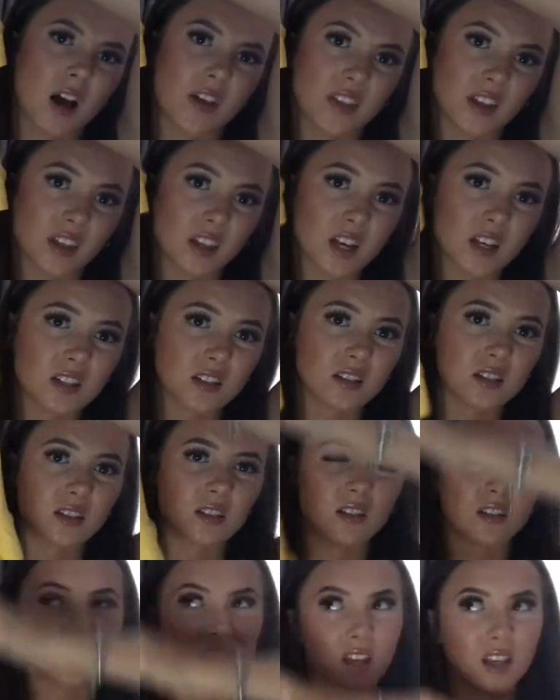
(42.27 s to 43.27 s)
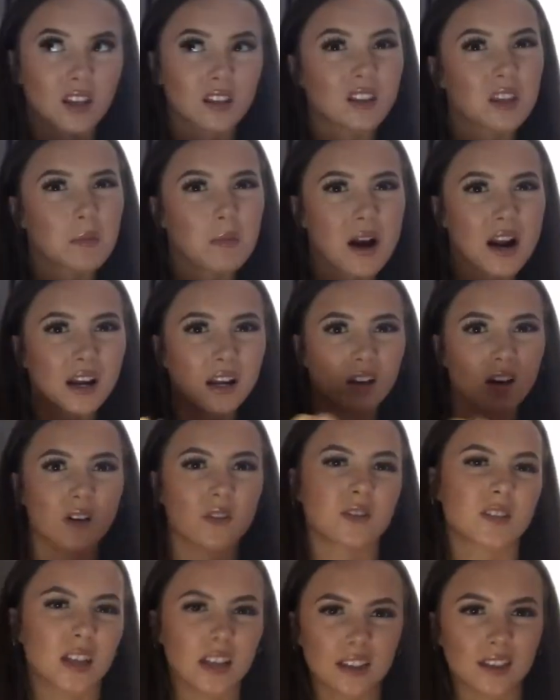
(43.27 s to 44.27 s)
I think that's the brand
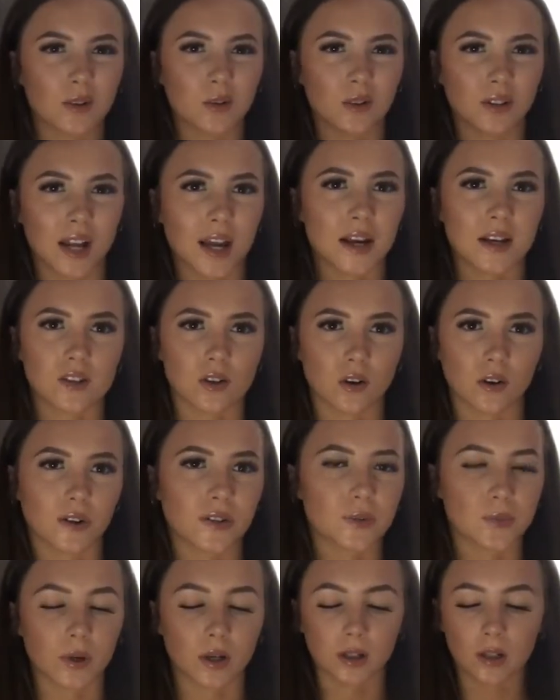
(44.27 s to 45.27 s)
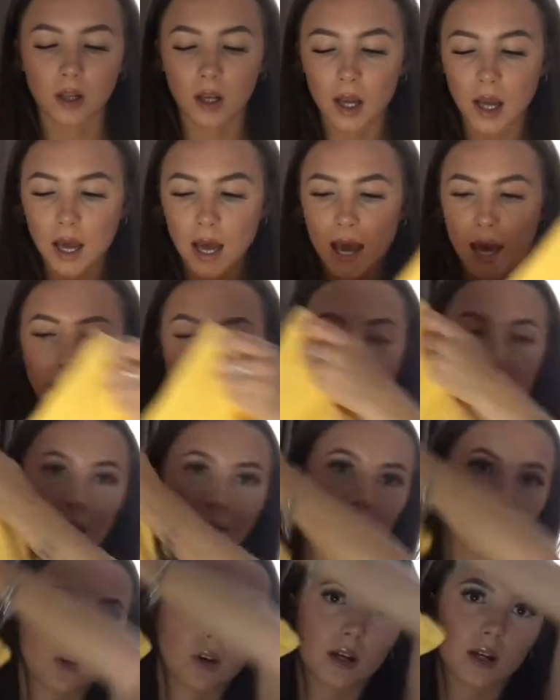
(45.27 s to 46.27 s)
call. It's like the own ASOS one.
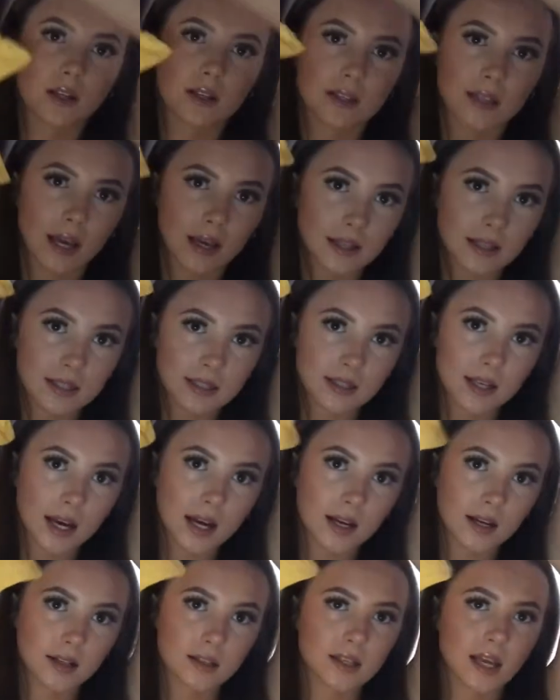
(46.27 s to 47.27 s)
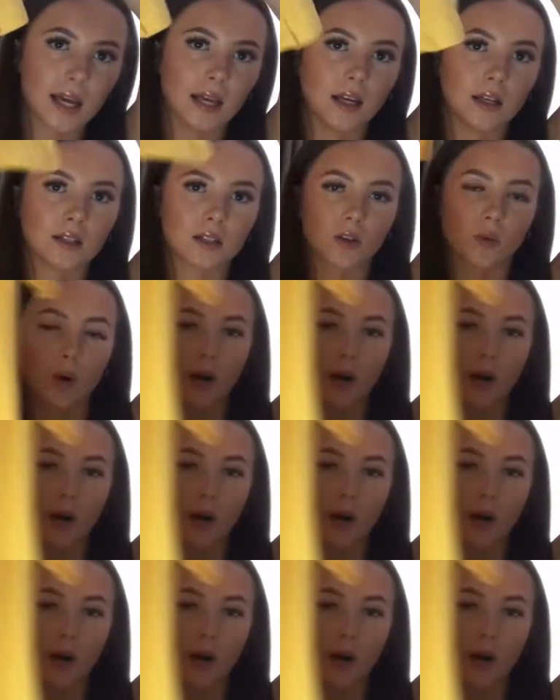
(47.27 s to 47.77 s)
I got it in size 6, and it's